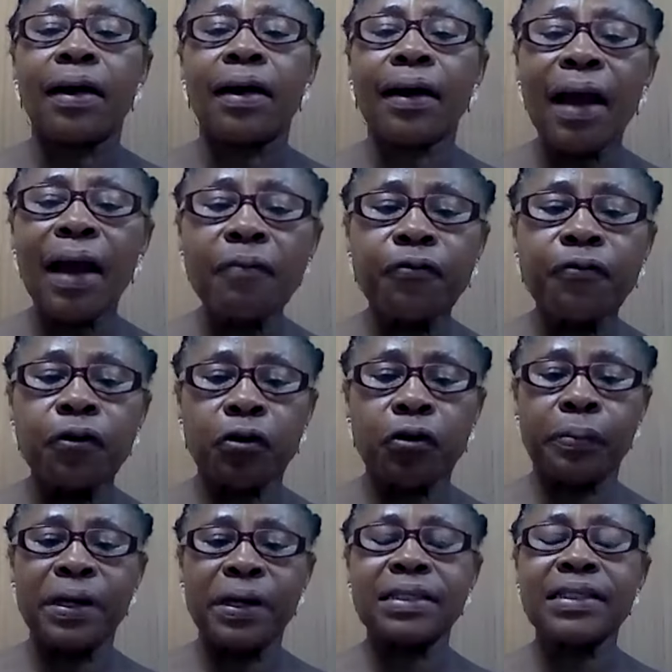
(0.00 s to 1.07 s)
Clap for
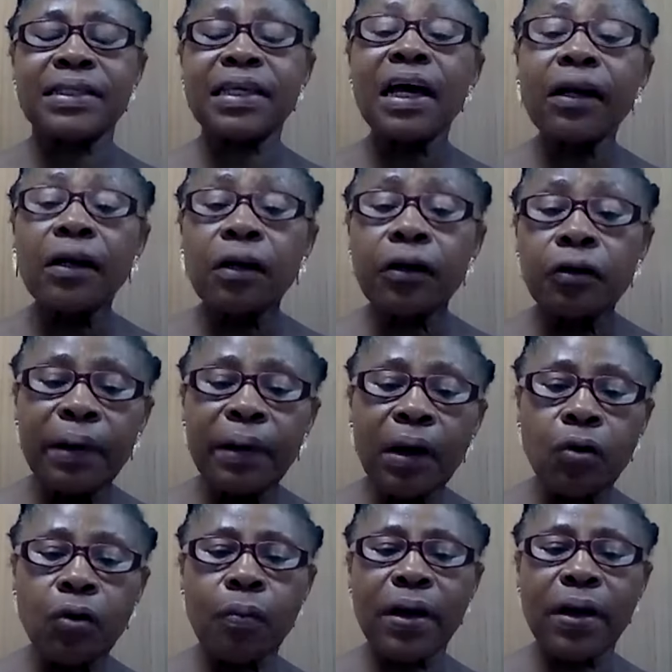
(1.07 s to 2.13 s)
Onome. Tell
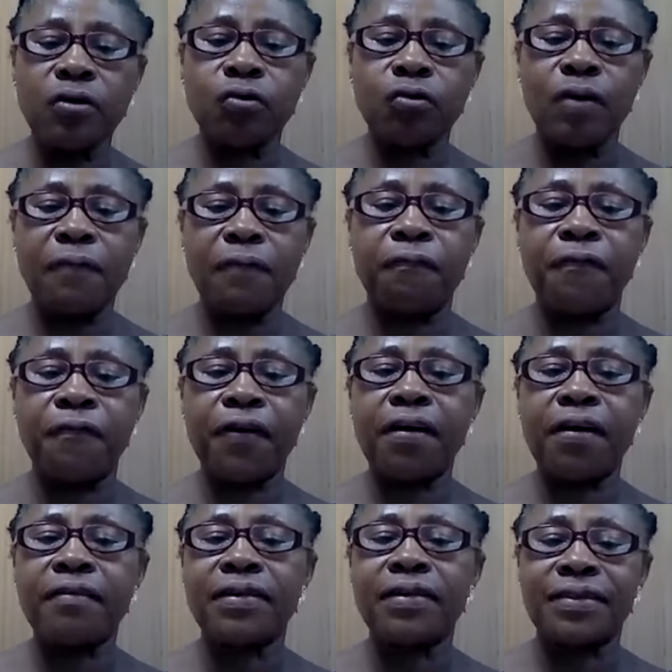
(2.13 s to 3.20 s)
Onome, you are
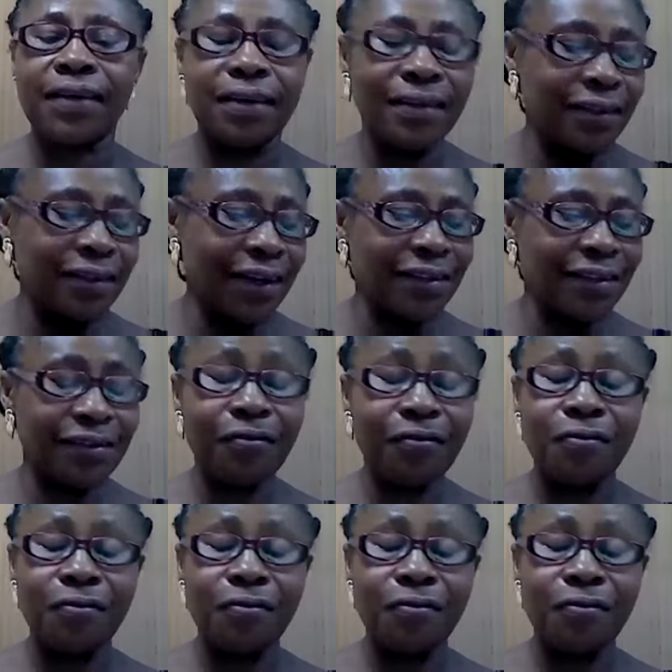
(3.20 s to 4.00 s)
very intelligent.